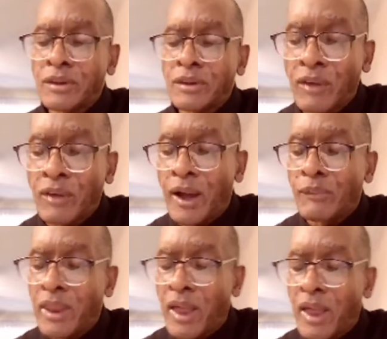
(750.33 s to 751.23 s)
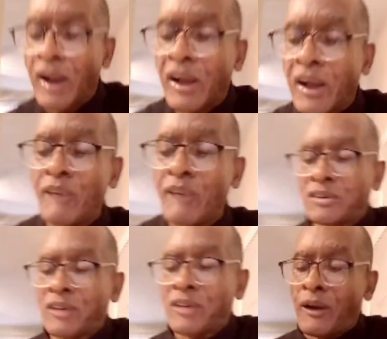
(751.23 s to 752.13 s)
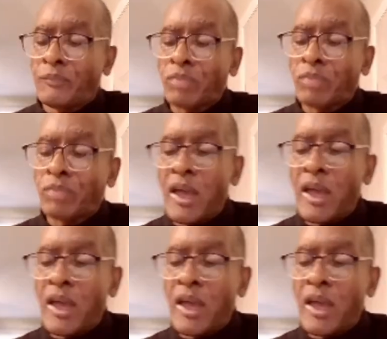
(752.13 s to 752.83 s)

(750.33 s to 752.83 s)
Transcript: It's time to come out our cumbersome